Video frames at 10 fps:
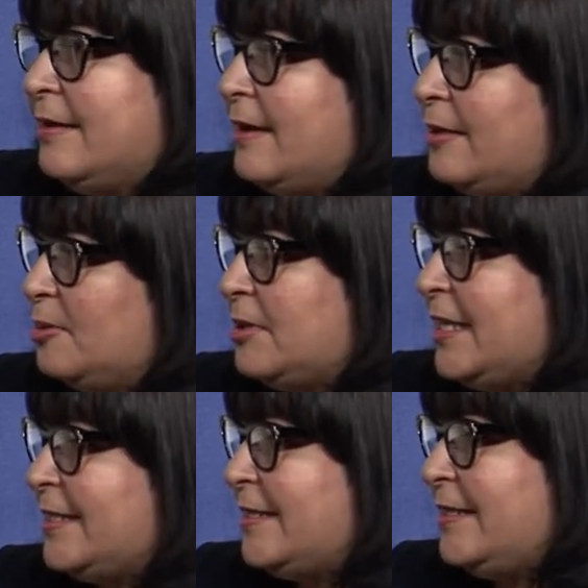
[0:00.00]
other
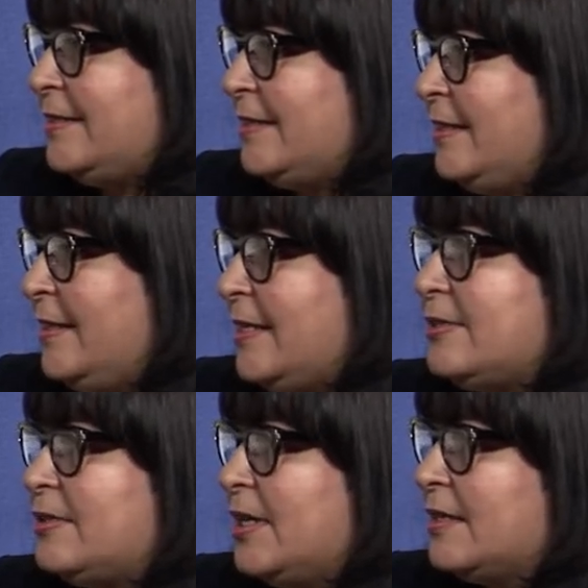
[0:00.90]
places in the
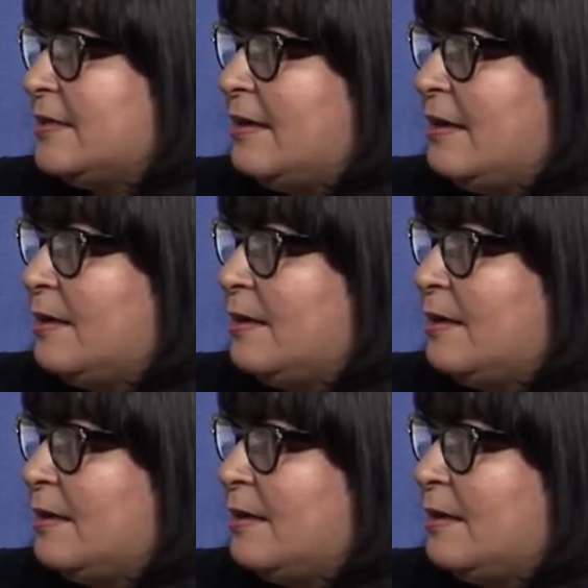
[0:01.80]
district